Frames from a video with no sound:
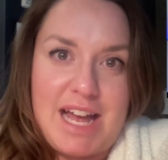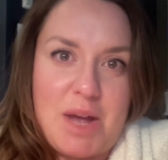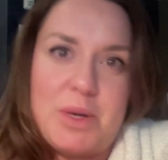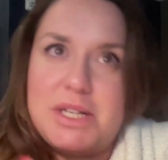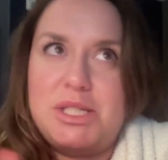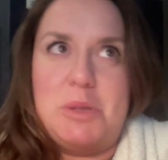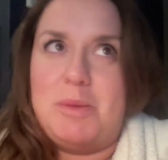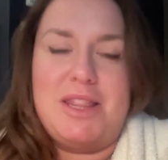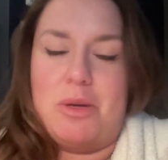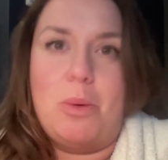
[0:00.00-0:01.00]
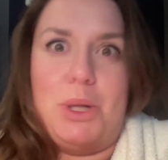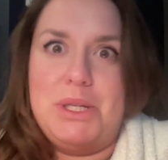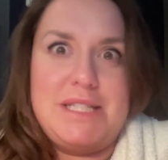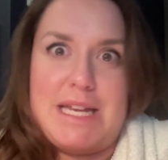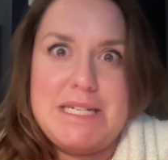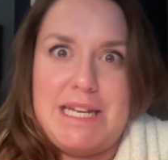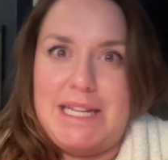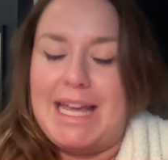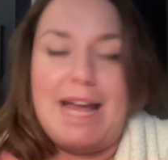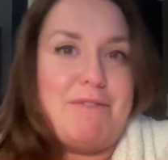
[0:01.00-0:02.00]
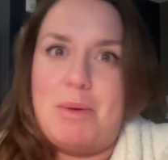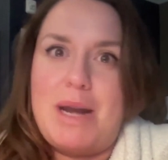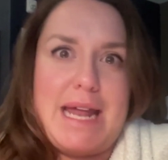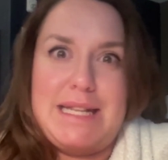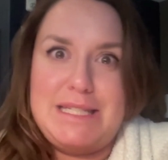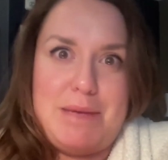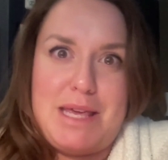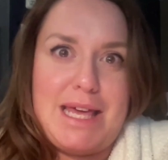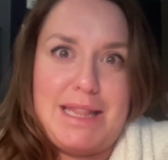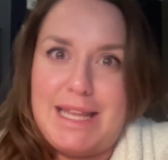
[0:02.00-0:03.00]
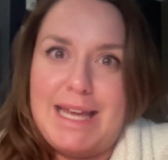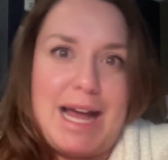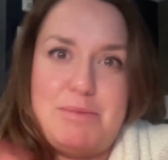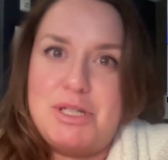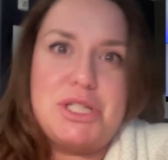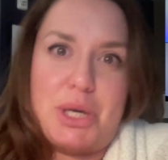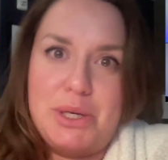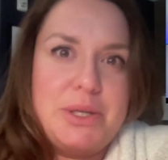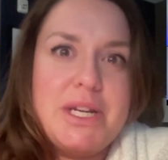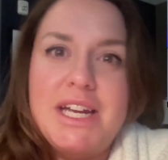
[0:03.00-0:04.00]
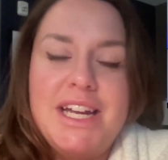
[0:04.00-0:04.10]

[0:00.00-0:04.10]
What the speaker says: I would assume like the world is ending, like everyone hates me and like I'm just screwed.